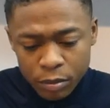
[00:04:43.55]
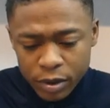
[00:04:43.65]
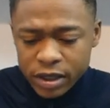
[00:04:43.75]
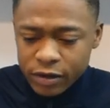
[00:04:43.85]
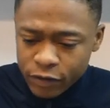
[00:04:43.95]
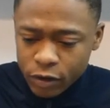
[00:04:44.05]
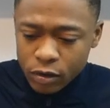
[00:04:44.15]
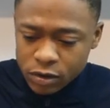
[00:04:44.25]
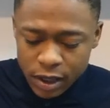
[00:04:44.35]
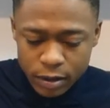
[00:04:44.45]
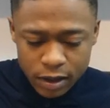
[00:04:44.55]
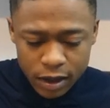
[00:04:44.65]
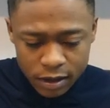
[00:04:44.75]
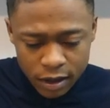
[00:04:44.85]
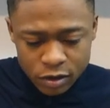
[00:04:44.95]
But he follows
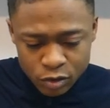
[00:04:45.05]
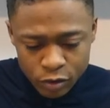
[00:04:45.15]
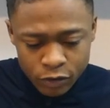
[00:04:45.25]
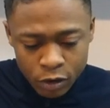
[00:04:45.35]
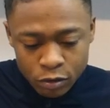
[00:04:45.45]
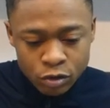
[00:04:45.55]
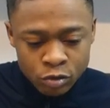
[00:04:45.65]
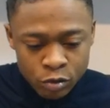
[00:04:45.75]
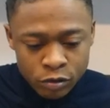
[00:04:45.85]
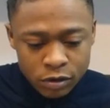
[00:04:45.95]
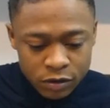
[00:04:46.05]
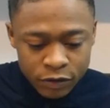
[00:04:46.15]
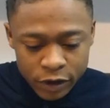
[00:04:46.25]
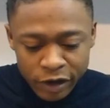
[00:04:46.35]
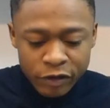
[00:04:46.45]
that sort of cultural
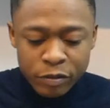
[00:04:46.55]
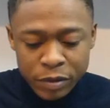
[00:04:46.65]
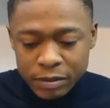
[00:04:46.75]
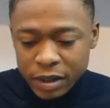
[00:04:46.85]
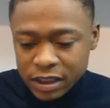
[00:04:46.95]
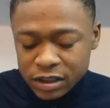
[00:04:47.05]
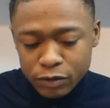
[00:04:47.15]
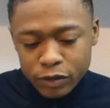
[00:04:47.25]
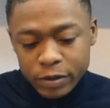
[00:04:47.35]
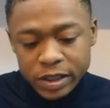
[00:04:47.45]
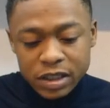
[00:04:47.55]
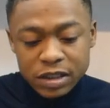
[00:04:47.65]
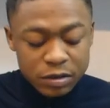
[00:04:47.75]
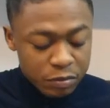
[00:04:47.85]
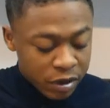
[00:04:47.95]
thing for me, man. He's a very
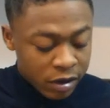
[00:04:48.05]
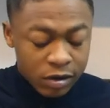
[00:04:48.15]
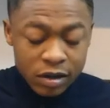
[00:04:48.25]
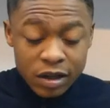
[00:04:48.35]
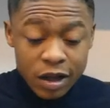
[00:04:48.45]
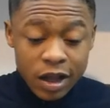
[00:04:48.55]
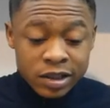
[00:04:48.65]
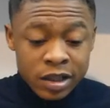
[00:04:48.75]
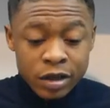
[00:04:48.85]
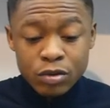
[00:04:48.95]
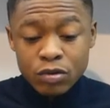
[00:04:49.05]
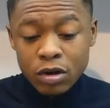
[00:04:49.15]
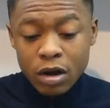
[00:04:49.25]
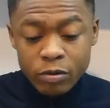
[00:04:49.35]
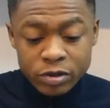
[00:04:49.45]
decent player, as they
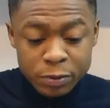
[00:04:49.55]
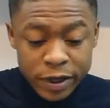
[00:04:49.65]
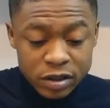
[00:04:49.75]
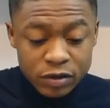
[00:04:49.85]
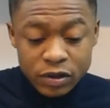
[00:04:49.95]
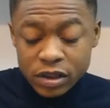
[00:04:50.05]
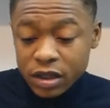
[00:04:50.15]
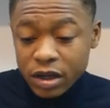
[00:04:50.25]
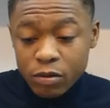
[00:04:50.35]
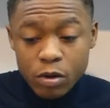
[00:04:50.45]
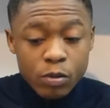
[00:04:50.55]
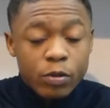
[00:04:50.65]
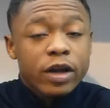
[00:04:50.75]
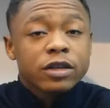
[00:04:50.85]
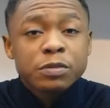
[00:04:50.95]
all are respectively in their own
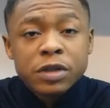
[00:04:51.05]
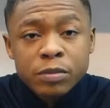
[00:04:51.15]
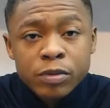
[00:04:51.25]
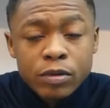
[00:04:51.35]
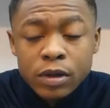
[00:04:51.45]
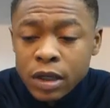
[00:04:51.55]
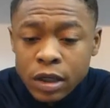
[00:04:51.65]
rights, people.